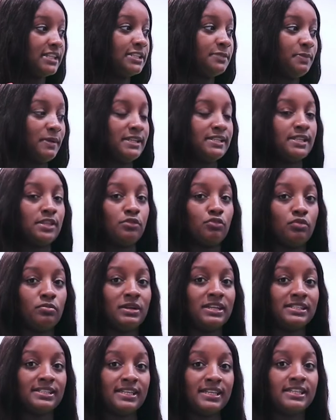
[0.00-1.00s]
space in the room
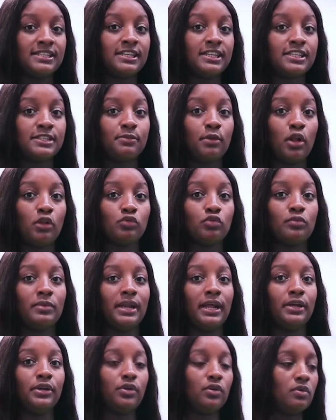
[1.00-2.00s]
because it is a small room and
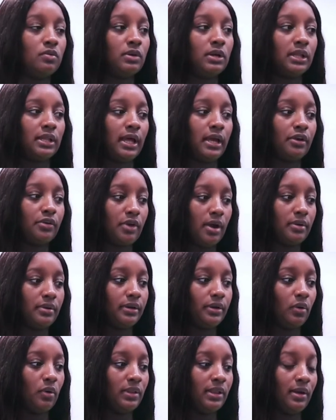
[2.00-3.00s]
I don't want to like crowd
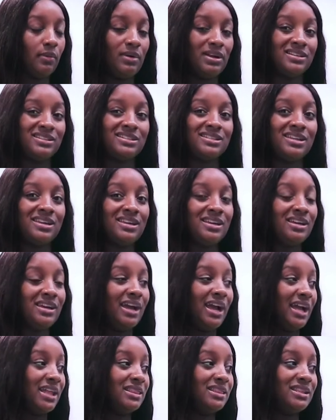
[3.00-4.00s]
it all at once
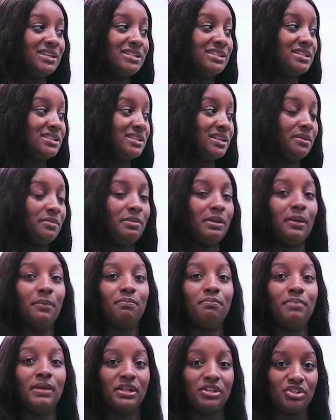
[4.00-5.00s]
and this is gonna be a,
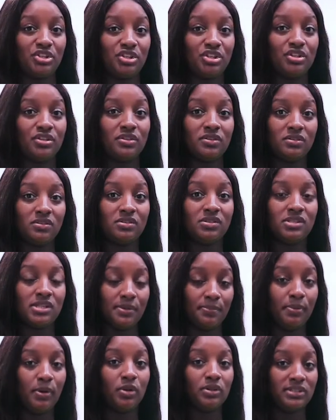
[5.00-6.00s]
to
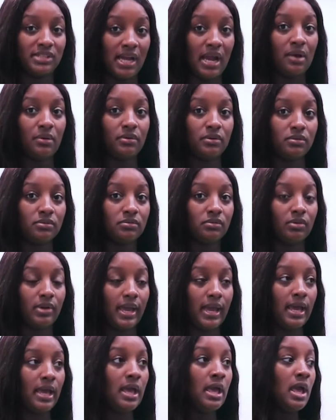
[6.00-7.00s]
pull down
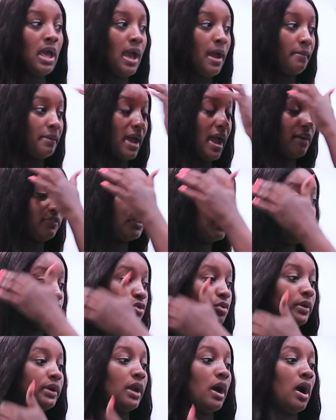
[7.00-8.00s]
okay I'm gonna have to
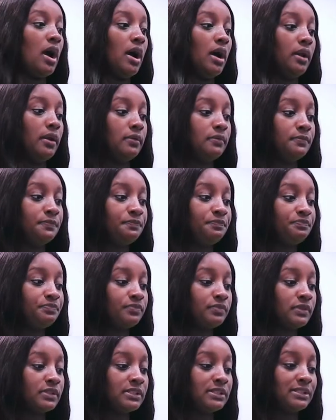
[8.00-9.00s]
do it on
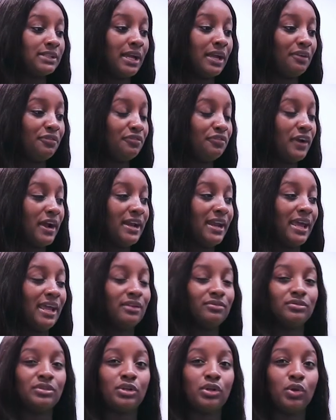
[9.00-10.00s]
like a
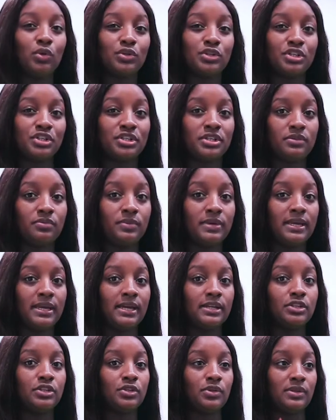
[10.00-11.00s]
Friday closer to the
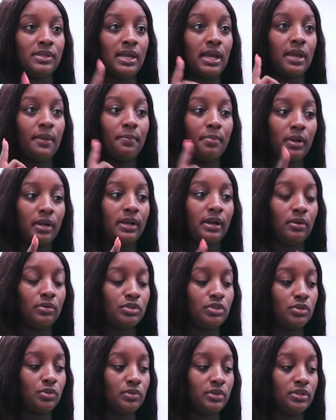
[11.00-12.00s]
weekend so that I could put it
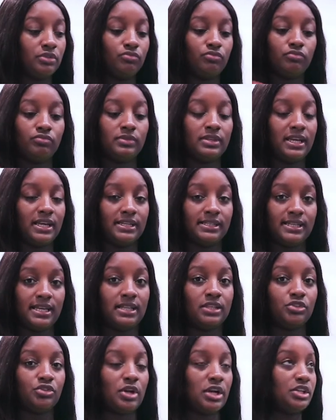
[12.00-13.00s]
out so that they could
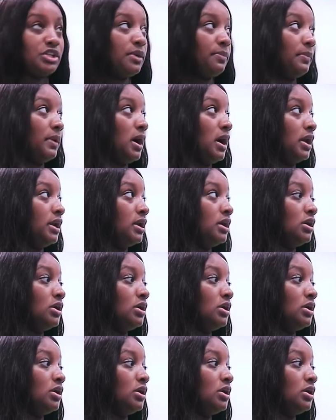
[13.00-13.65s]
take the trash up on